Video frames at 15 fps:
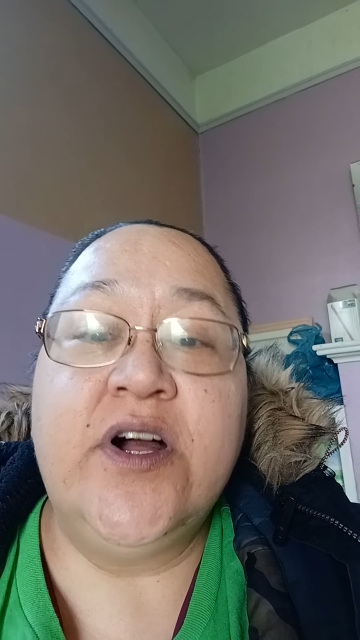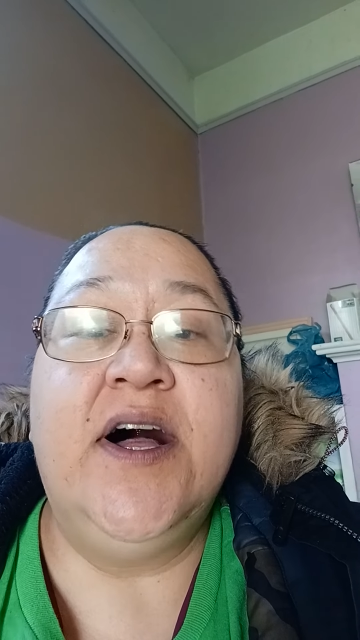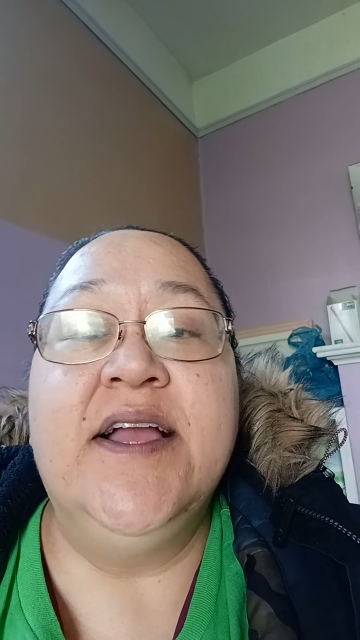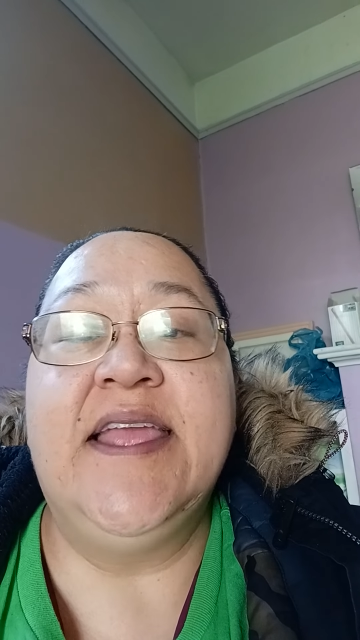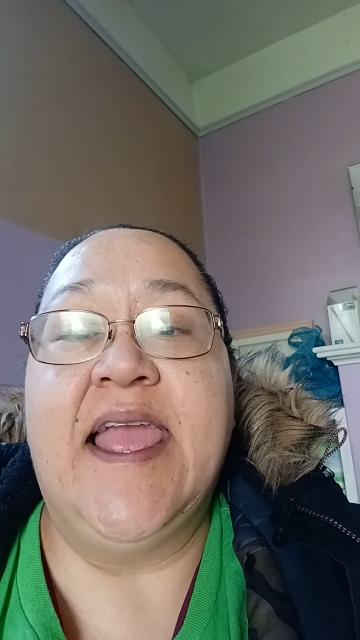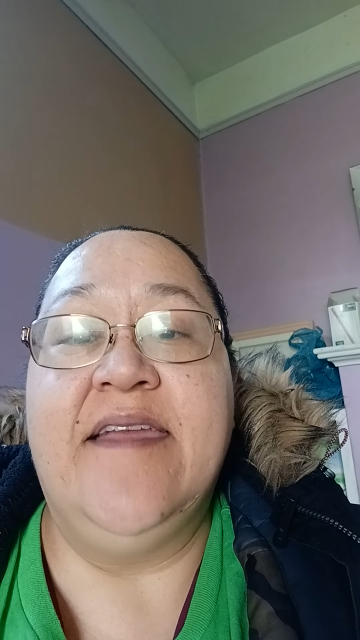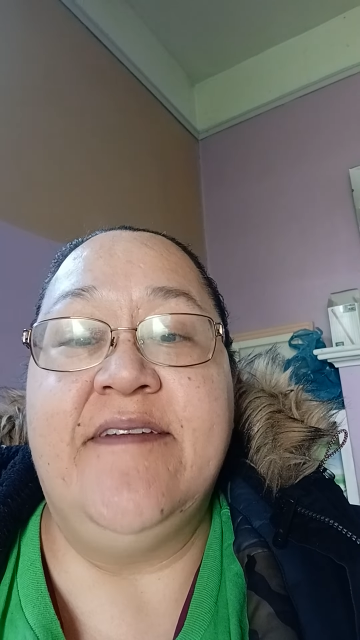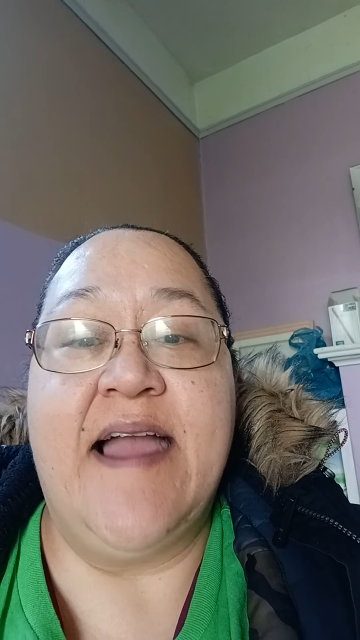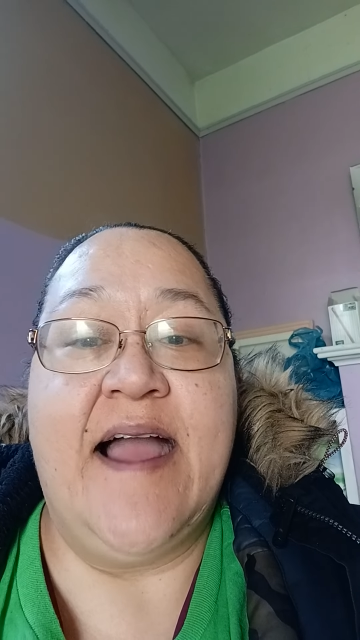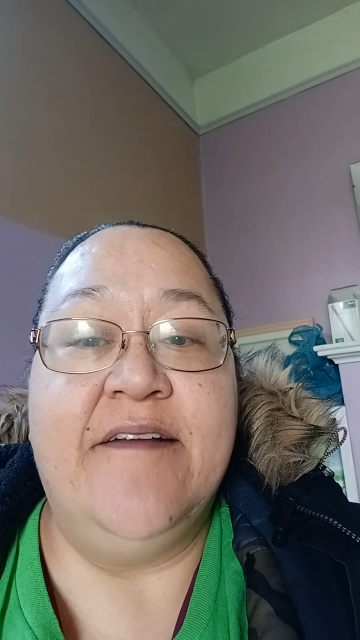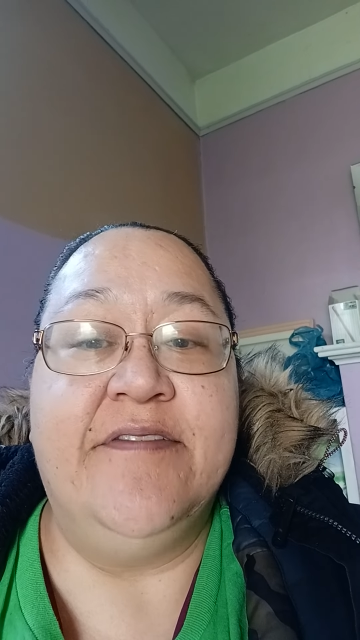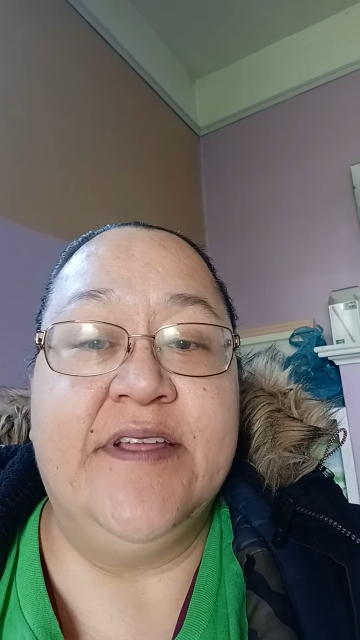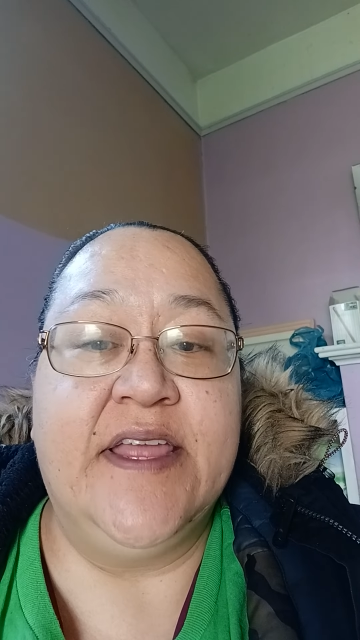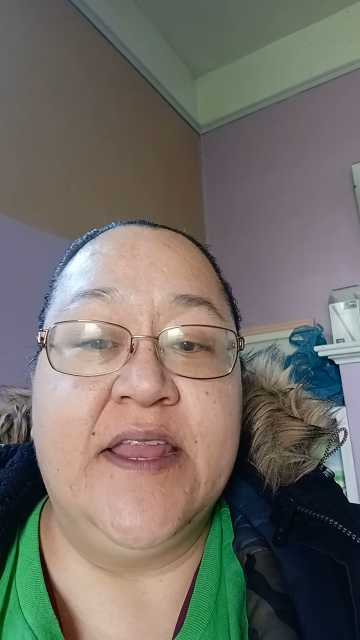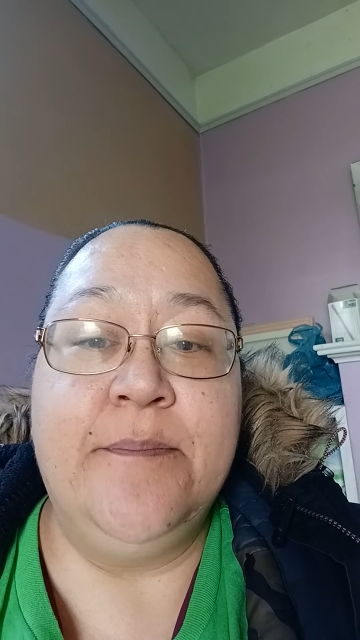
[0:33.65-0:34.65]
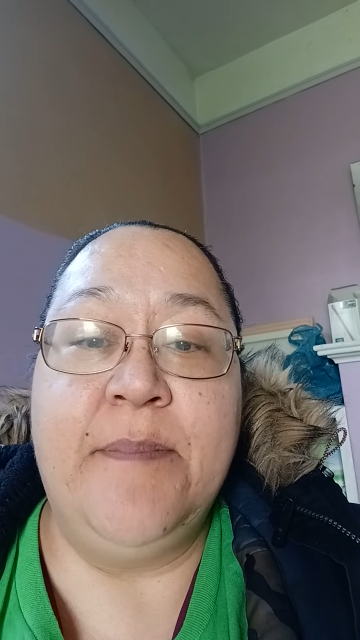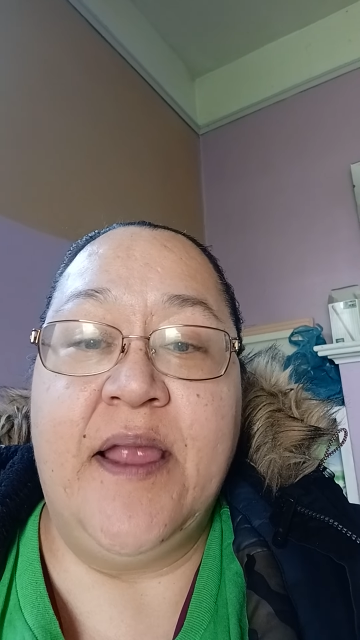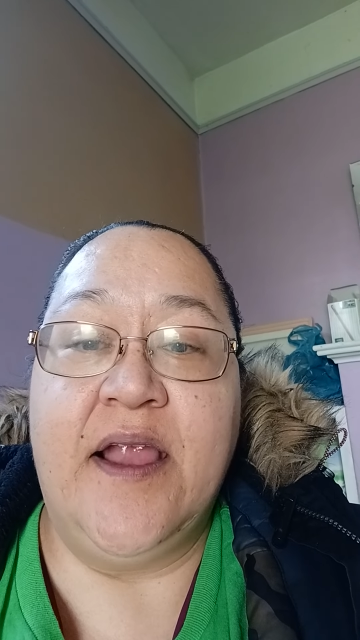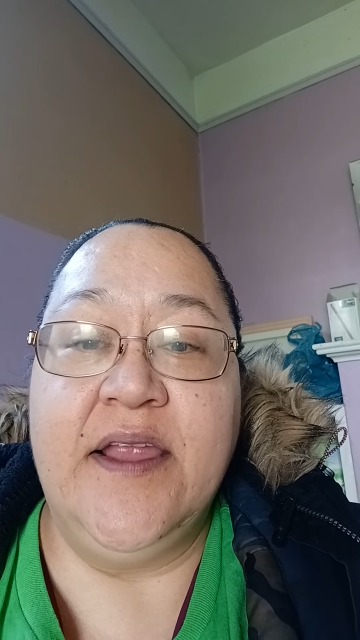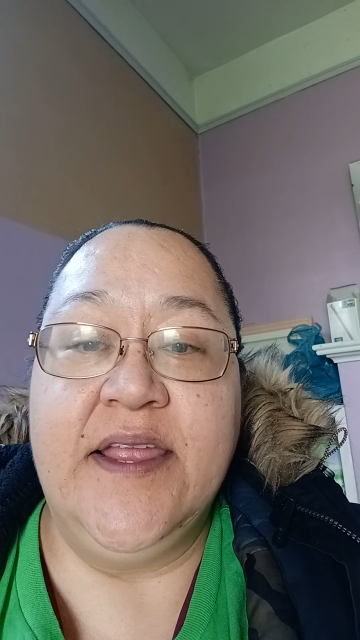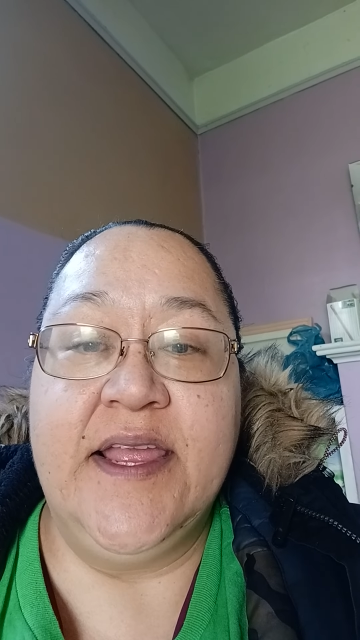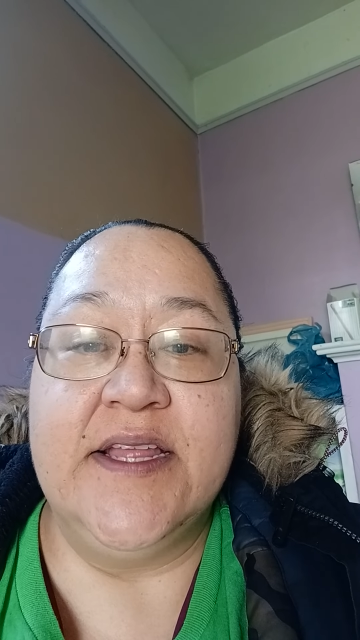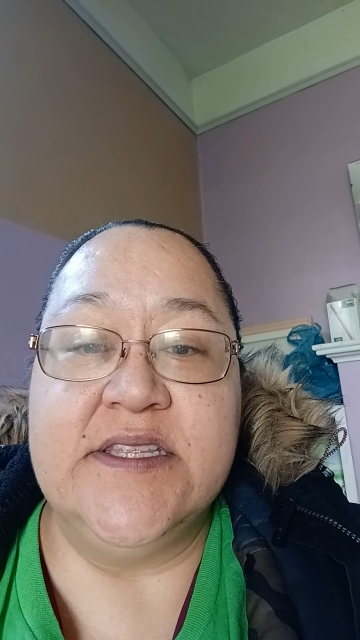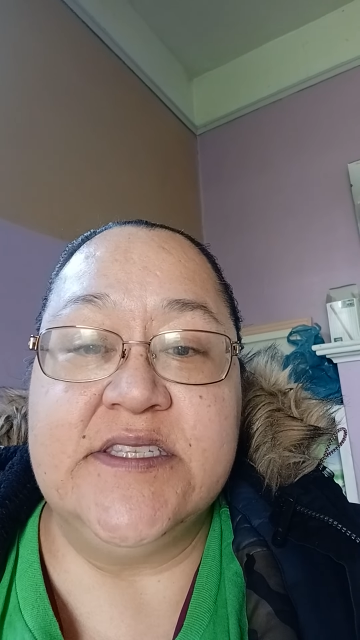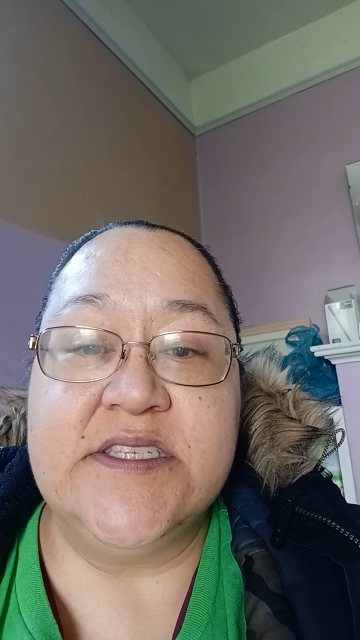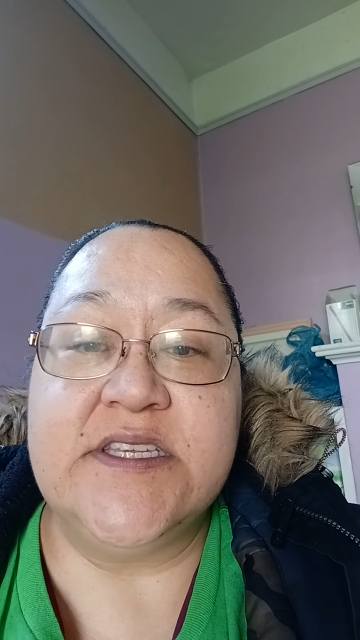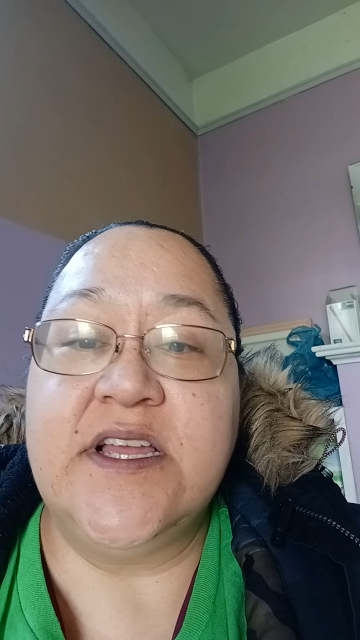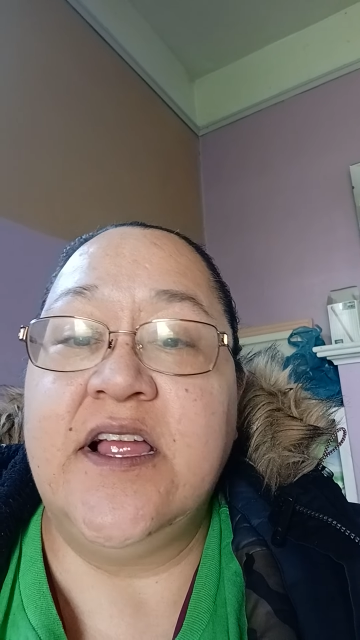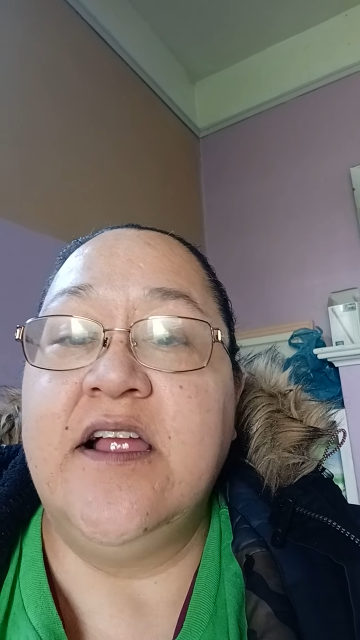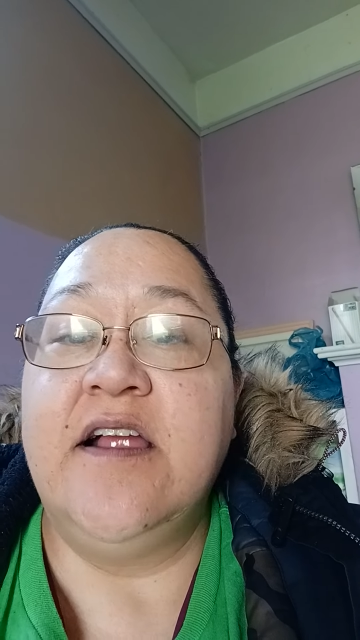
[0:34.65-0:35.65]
I gave African Americans